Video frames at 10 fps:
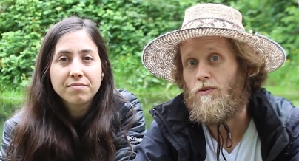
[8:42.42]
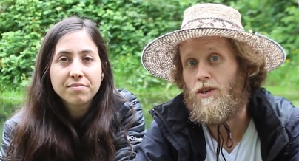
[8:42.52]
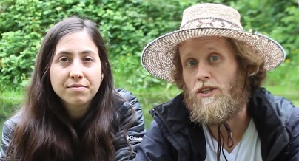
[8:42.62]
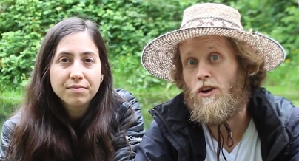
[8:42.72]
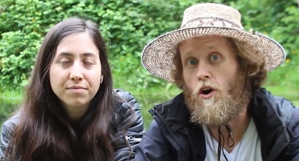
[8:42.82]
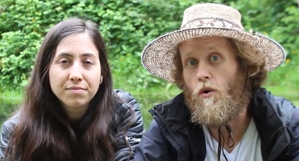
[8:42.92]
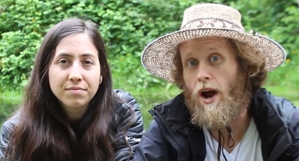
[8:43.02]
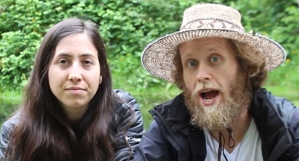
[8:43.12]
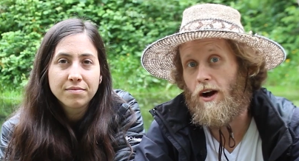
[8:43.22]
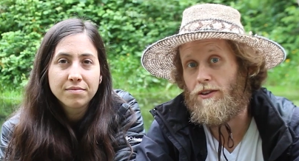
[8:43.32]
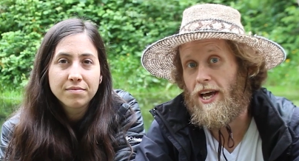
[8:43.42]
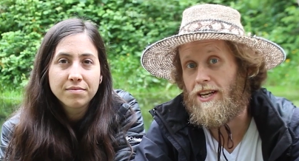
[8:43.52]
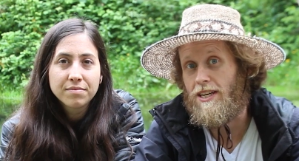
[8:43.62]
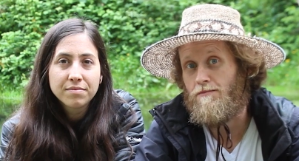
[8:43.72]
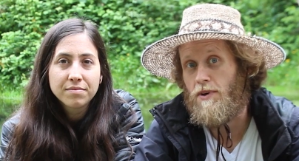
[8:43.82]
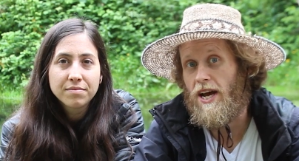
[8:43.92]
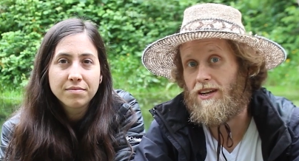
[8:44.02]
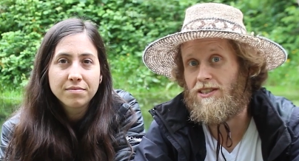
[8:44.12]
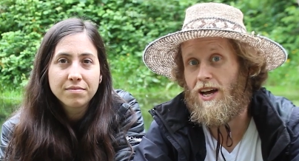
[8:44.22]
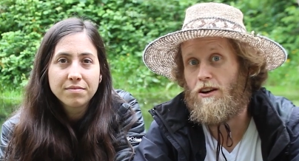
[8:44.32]
Speaker 1: We know how that
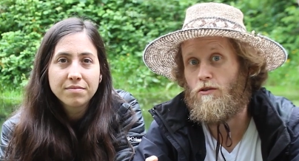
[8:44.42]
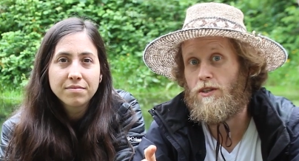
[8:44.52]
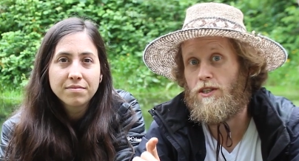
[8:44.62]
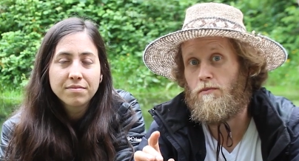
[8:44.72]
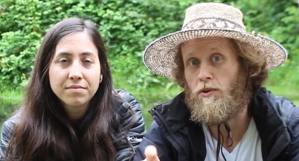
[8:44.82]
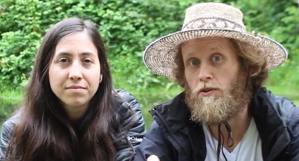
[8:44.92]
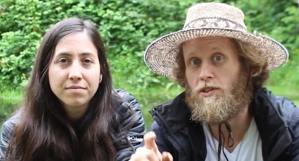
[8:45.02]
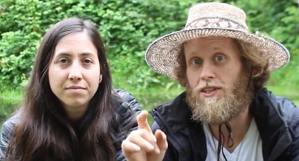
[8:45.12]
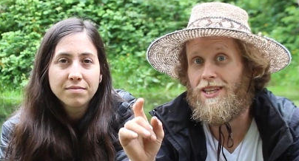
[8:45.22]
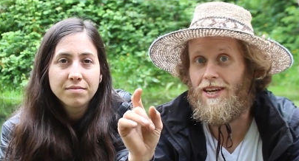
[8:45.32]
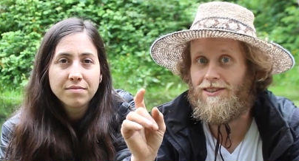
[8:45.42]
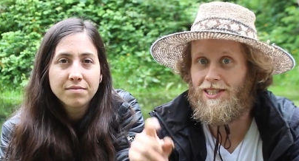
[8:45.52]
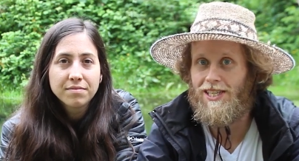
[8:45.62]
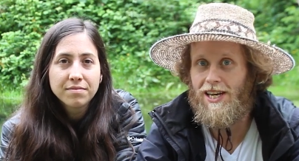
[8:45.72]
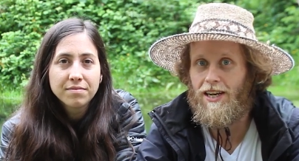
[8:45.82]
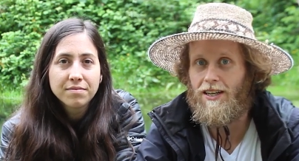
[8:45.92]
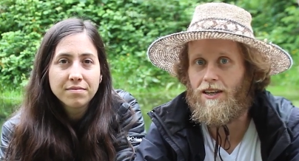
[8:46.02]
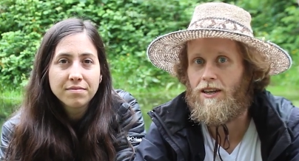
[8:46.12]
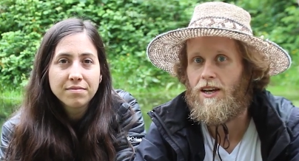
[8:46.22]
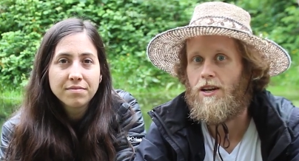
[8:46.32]
impacts not only the person that's sick,
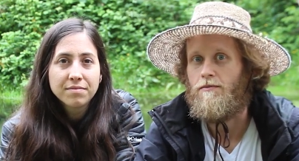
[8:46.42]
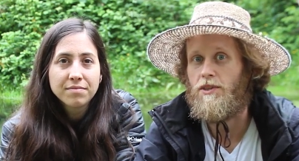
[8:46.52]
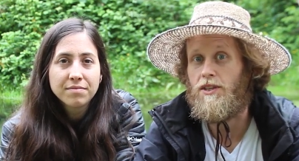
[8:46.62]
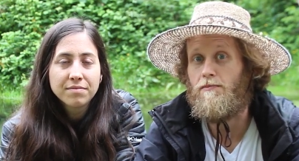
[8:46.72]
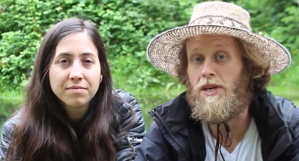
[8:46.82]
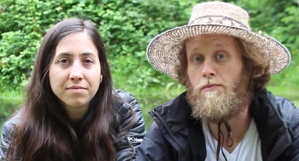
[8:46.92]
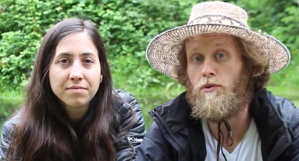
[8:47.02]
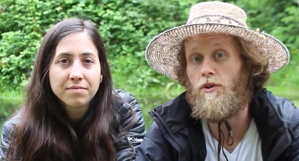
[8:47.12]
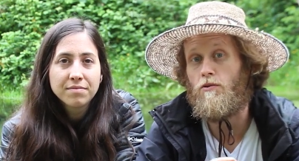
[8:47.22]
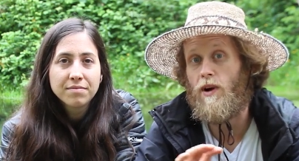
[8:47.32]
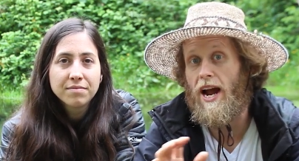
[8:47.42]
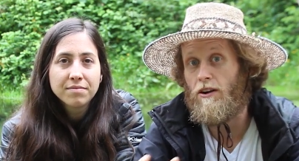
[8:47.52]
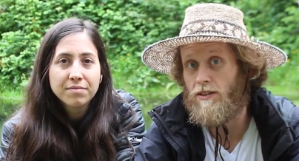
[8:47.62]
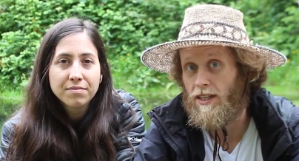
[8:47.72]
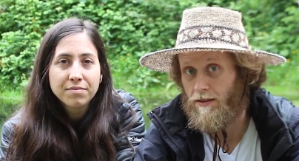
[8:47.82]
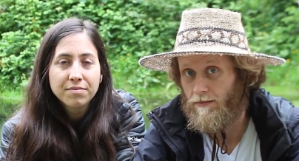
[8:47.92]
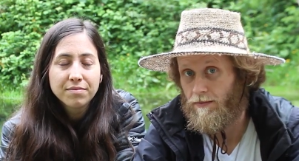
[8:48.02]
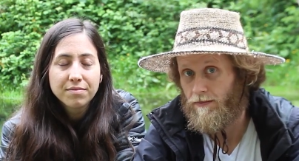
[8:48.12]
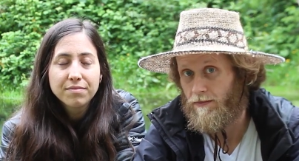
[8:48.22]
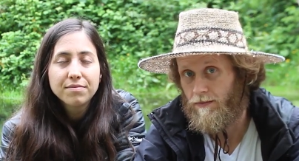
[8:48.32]
but the people around them.
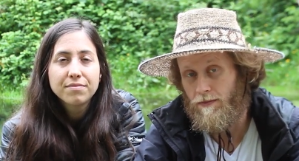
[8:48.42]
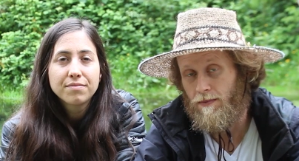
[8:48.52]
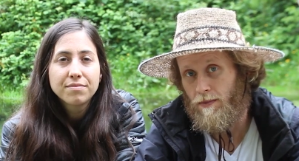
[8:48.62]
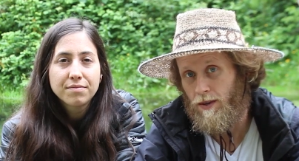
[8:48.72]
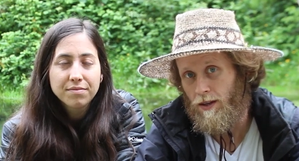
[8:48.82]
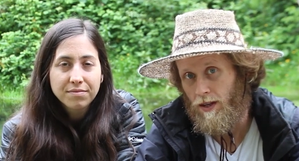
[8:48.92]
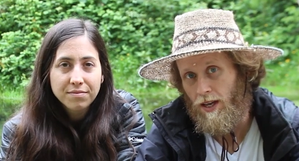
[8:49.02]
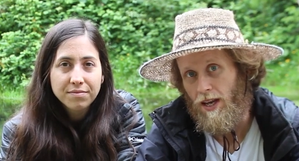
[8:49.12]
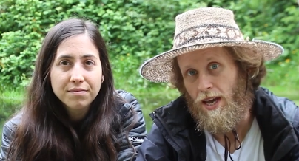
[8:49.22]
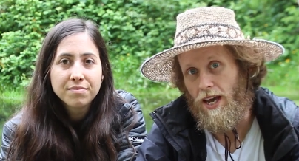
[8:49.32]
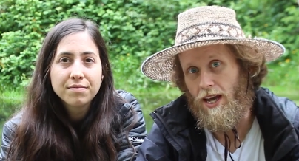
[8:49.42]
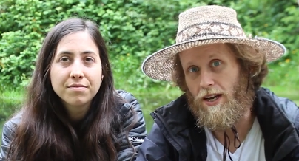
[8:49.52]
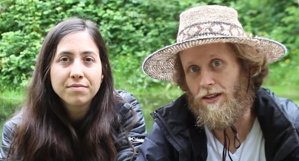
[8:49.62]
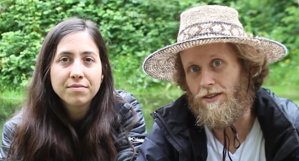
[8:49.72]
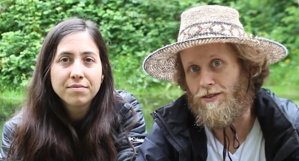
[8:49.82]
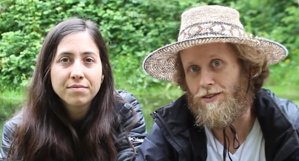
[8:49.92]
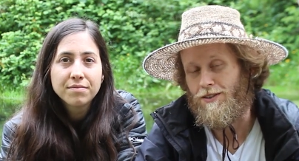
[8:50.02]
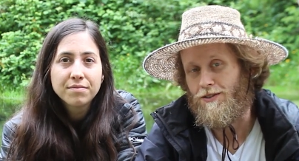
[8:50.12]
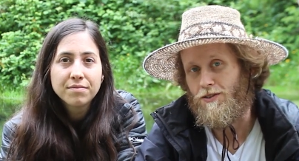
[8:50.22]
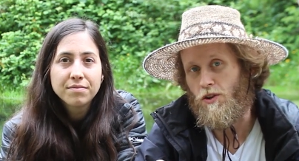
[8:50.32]
And
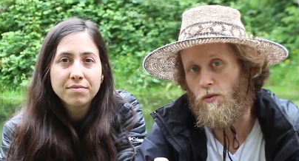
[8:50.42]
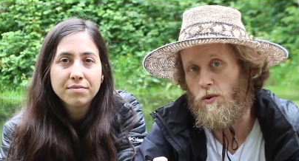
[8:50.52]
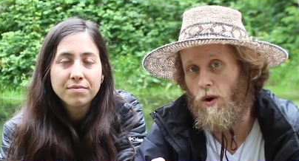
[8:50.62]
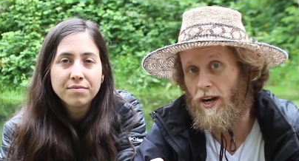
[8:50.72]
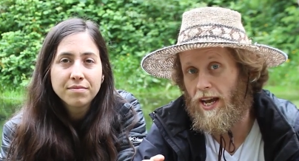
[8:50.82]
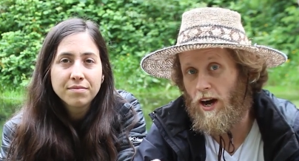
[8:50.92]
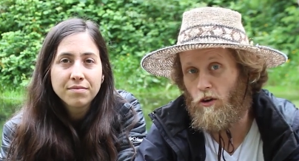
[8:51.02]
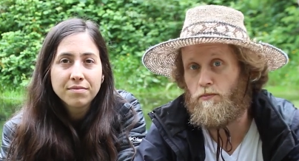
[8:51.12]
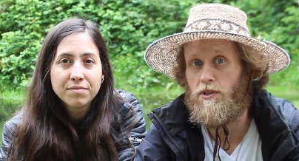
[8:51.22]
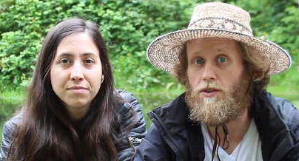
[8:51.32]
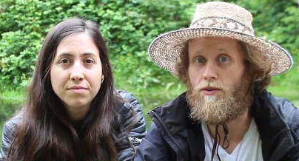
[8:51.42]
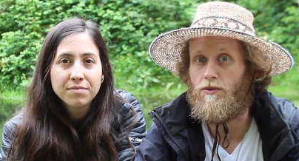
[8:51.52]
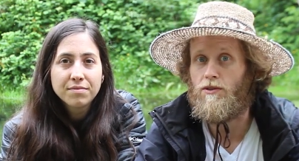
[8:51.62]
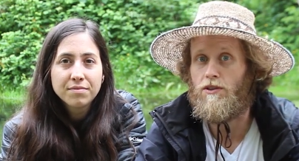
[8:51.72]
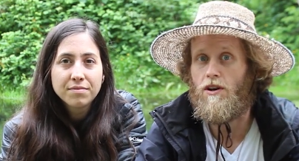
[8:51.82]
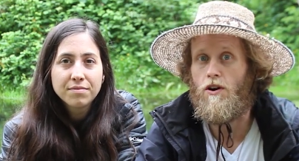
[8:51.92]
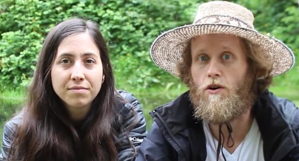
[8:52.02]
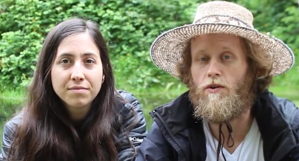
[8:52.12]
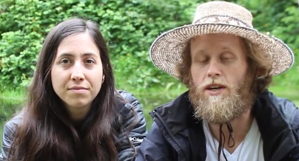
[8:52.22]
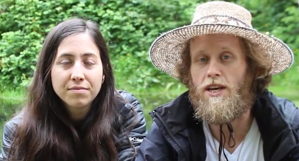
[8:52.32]
so we want to help you.
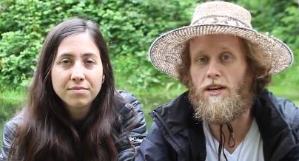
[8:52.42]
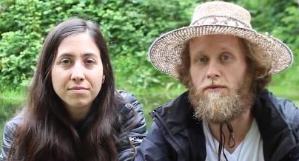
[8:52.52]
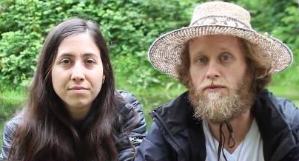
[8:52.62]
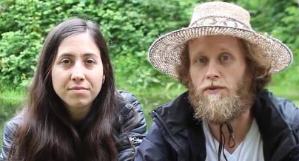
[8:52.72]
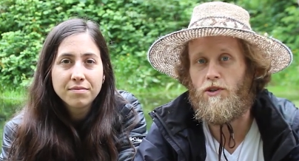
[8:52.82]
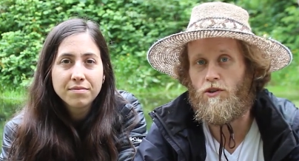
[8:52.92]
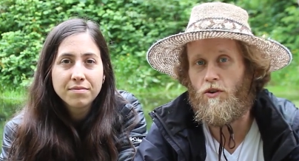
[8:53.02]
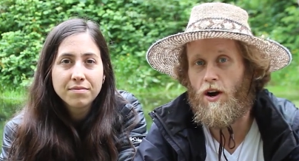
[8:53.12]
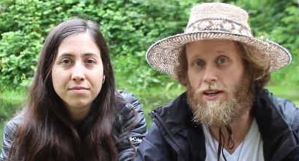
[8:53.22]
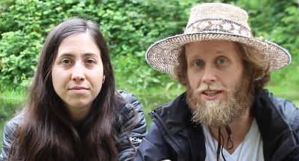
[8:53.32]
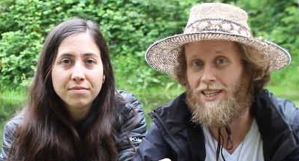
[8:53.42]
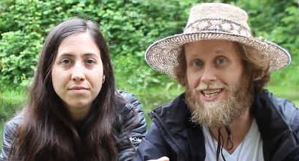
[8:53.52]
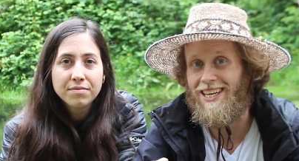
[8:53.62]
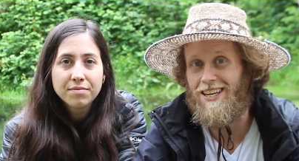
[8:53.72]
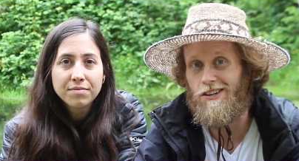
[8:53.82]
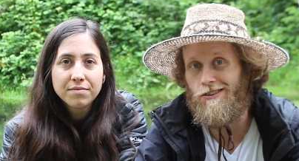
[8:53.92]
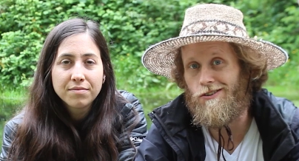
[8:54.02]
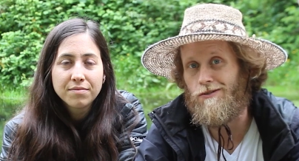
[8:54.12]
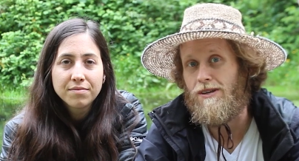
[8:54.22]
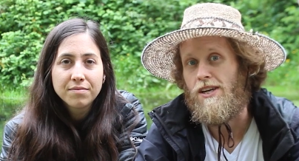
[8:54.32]
So if you're chronically
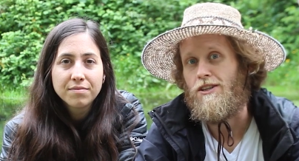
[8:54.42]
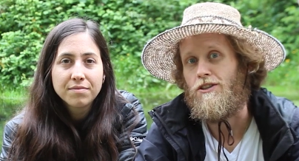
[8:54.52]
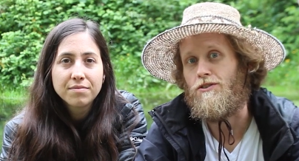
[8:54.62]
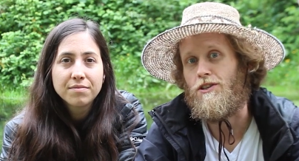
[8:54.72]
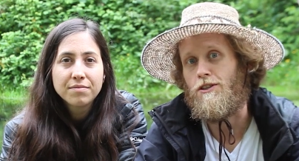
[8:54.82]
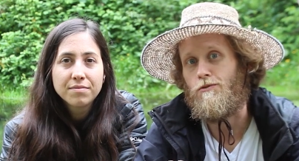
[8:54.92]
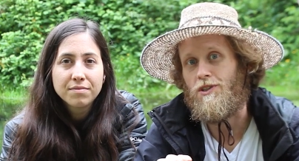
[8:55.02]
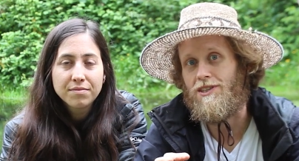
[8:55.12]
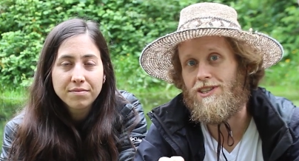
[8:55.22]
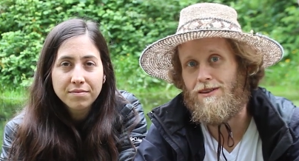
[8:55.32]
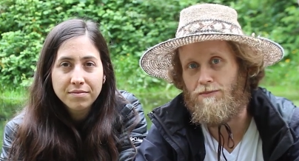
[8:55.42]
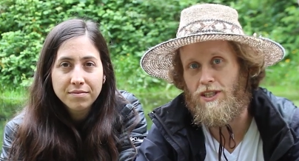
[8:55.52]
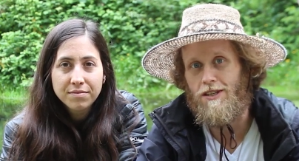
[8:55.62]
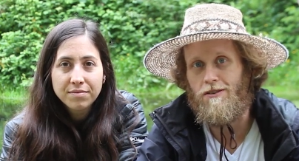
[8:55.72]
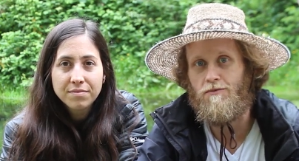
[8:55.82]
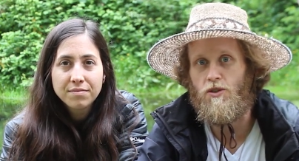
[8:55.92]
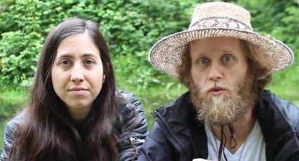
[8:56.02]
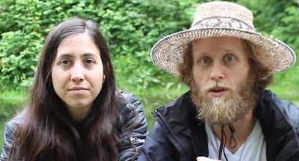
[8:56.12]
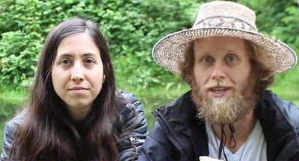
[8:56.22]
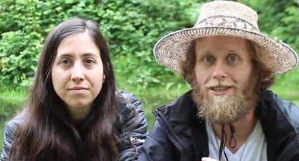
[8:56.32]
ill, you're dealing with symptoms
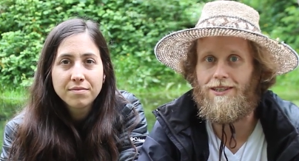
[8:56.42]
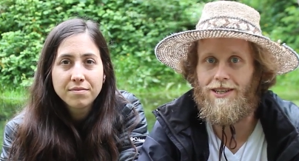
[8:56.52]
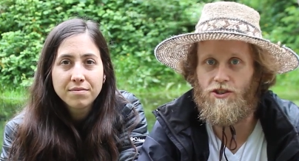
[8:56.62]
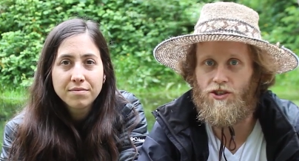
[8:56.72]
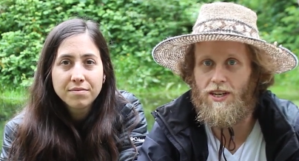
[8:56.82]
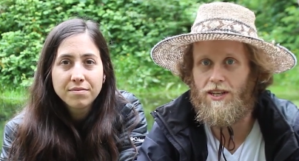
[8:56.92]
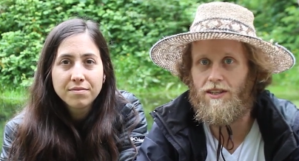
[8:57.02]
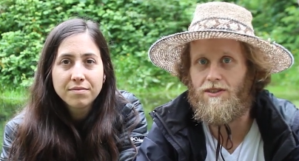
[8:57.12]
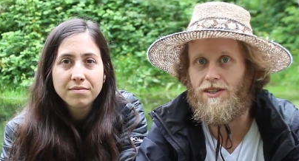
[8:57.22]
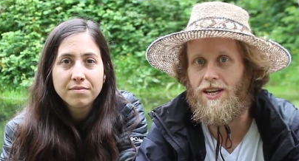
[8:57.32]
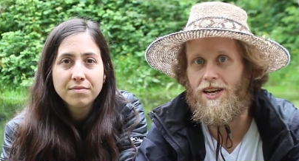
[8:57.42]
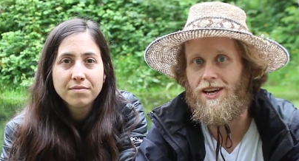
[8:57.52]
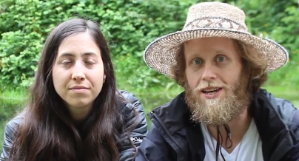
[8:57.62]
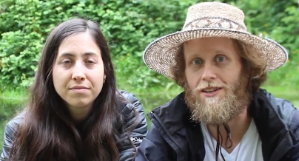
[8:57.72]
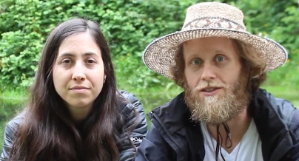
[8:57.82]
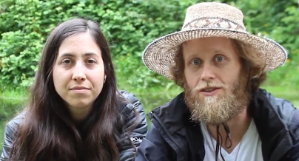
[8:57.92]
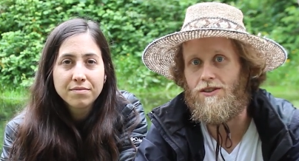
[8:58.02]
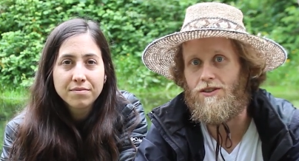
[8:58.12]
or conditions, and